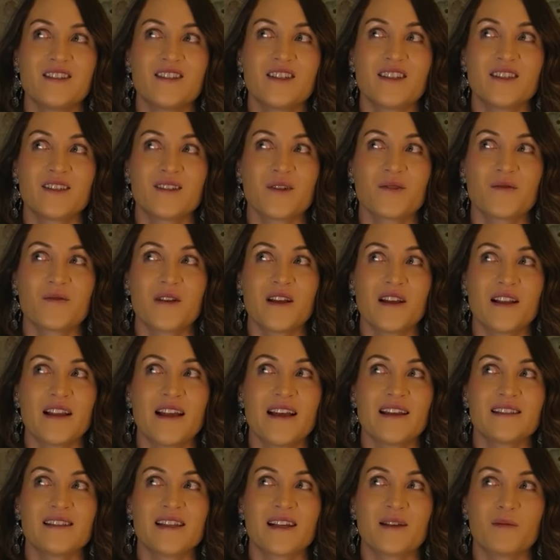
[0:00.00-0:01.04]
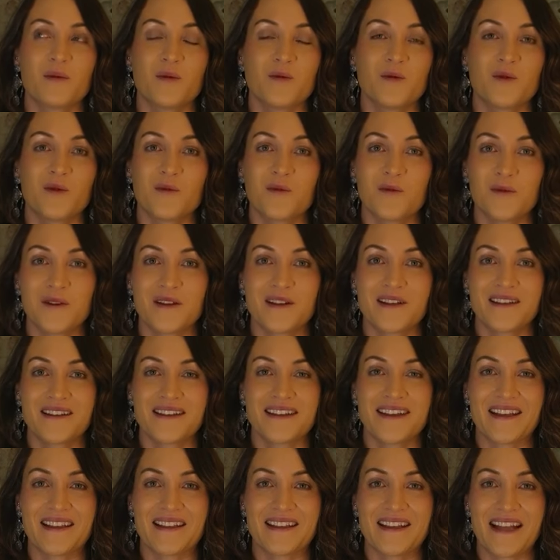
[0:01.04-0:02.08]
just to realize like people don't want to
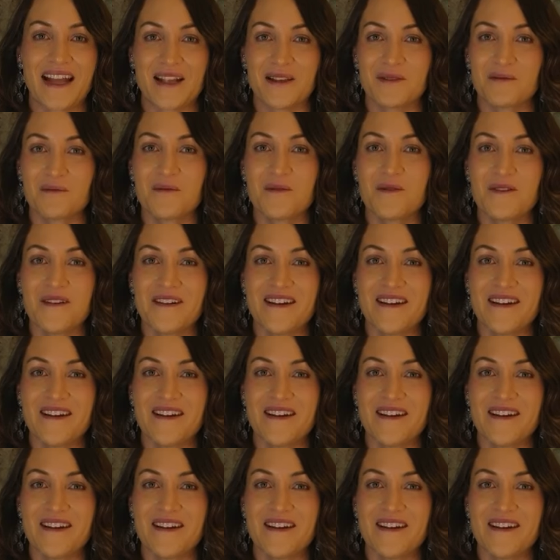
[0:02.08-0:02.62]
get more.